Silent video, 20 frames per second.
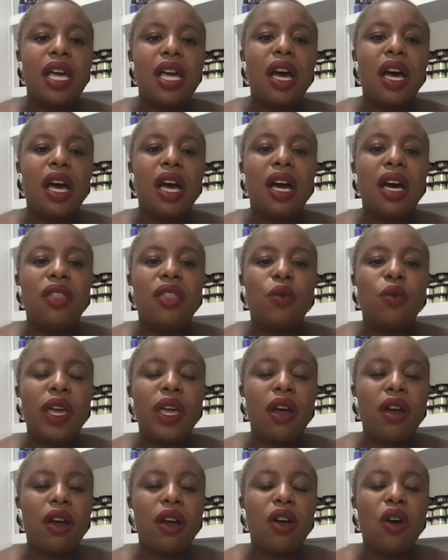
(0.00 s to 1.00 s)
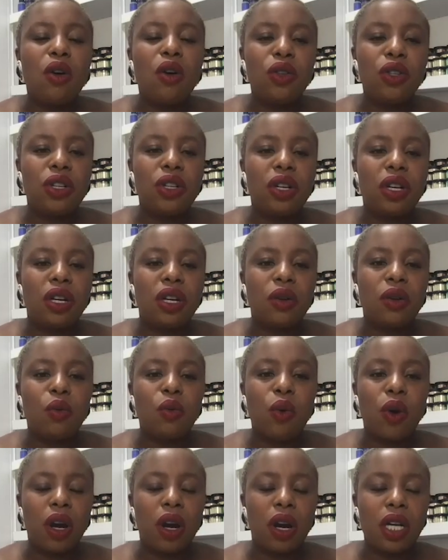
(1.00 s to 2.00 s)
uh, the way our culture
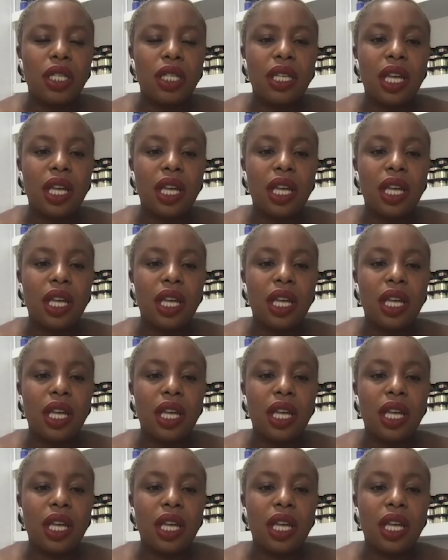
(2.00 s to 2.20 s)
works,